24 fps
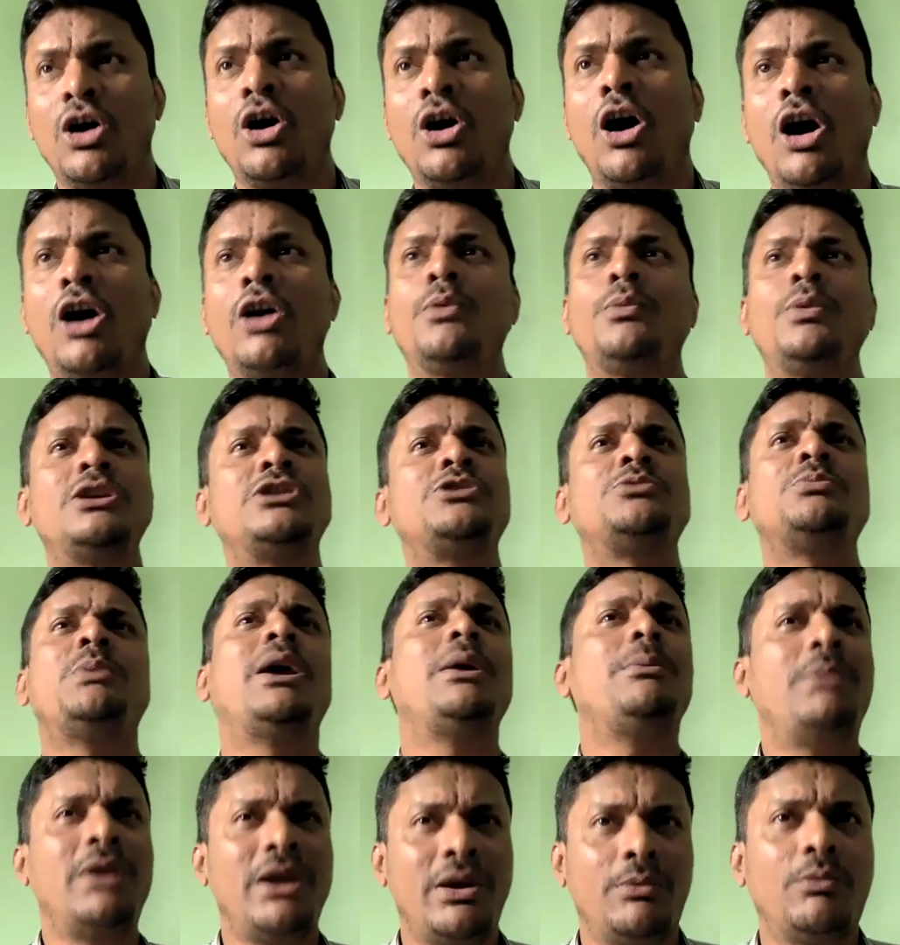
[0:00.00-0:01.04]
or which may
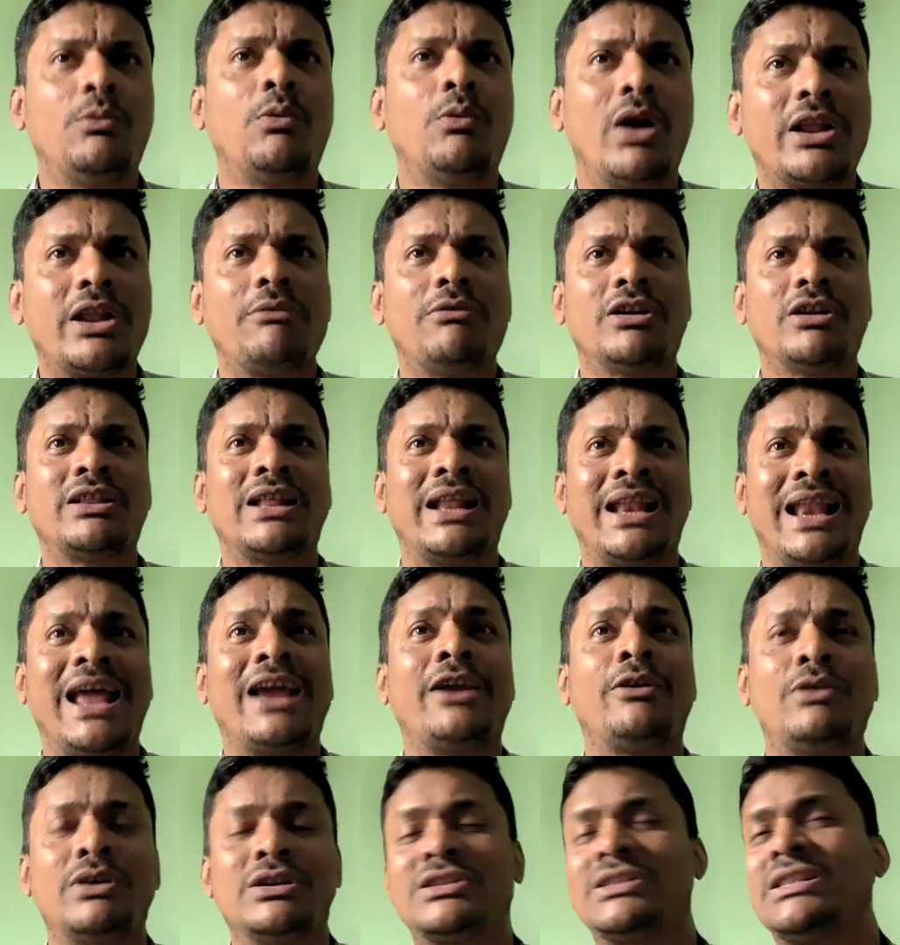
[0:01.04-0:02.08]
be whatever the
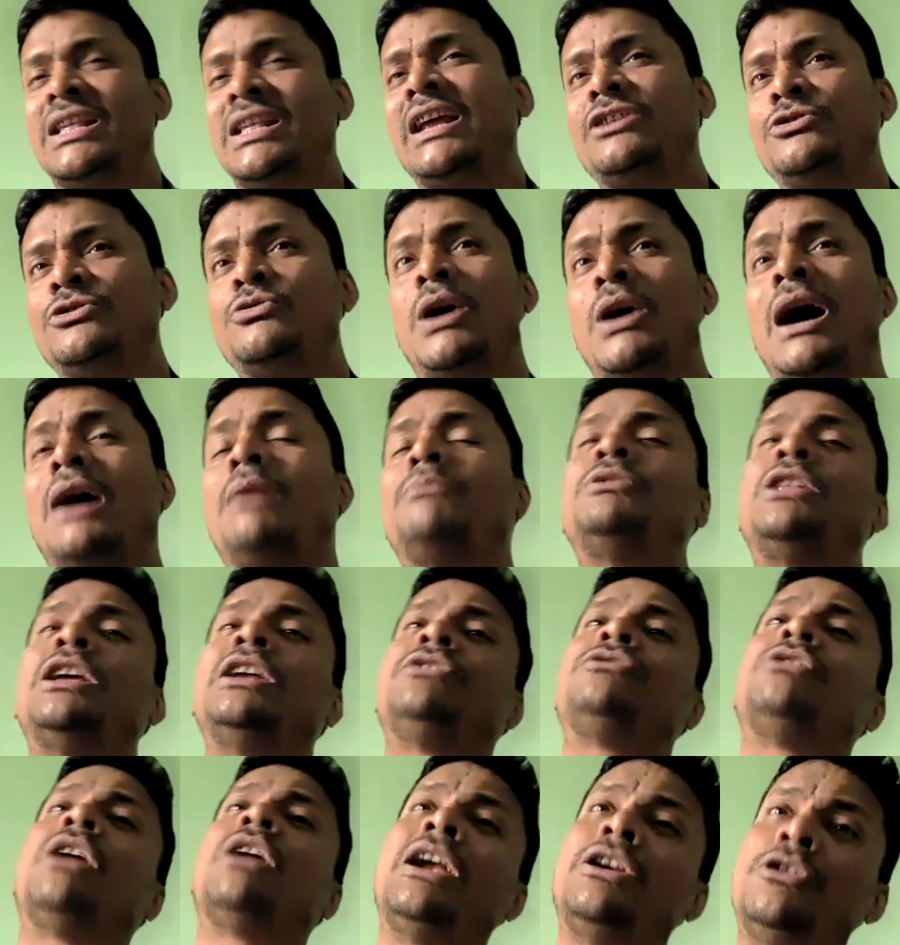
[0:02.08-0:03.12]
language they do have,
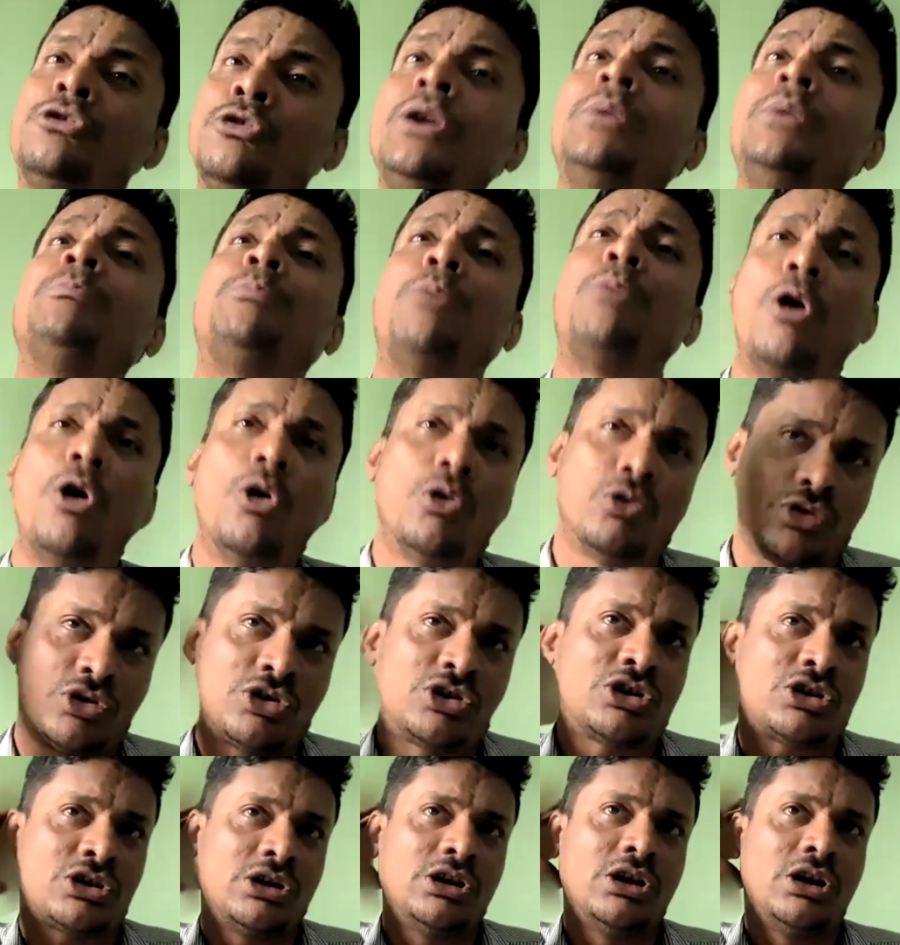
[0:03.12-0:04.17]
they try to
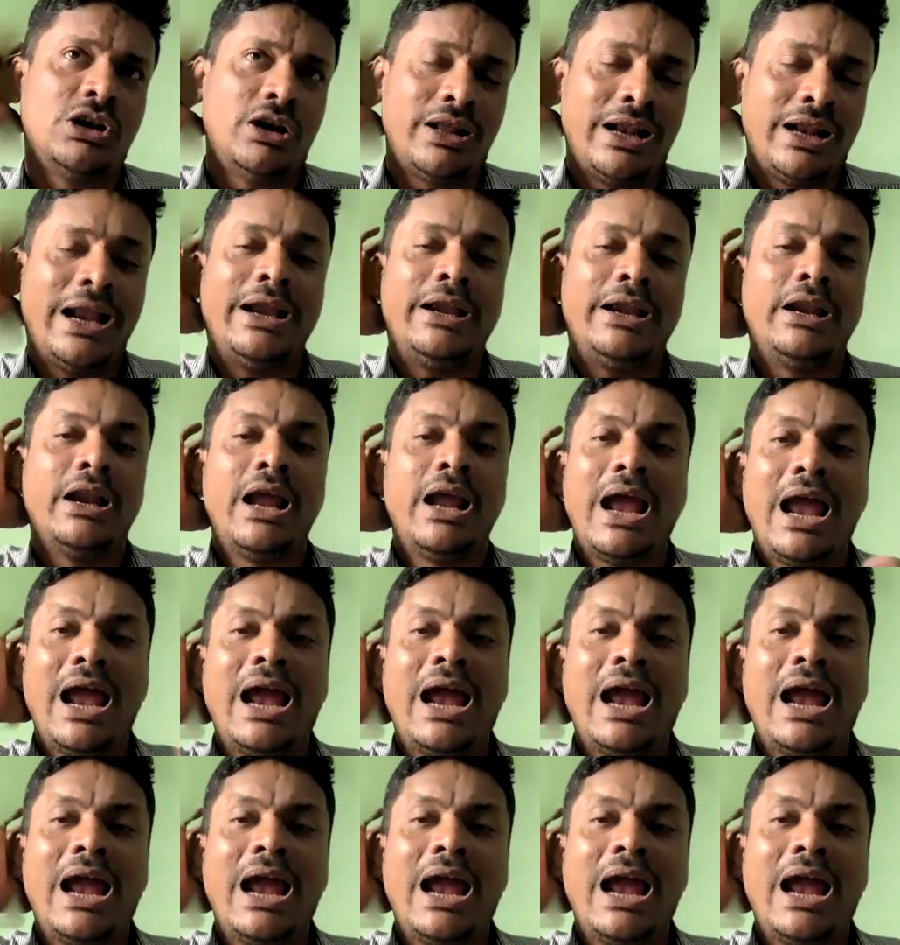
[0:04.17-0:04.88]
impose, right?